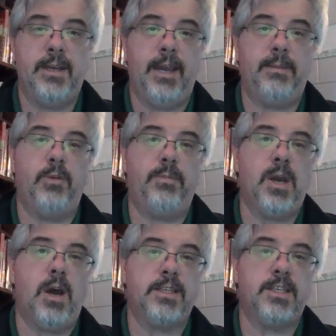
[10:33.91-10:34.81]
and move
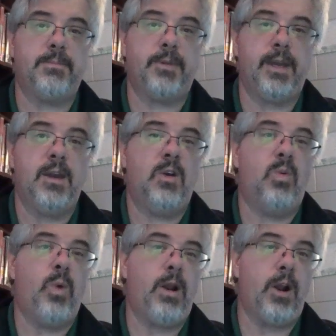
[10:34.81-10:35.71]
beyond simply
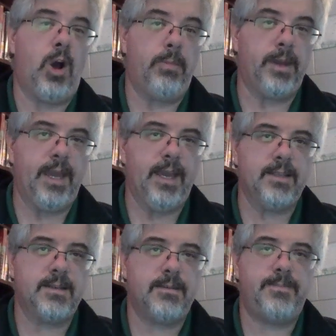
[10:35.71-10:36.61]
where it all
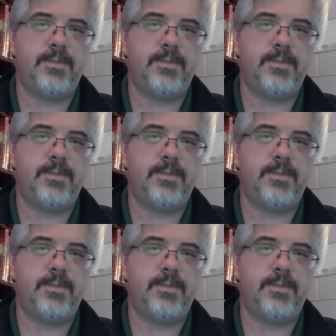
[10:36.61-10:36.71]
begins.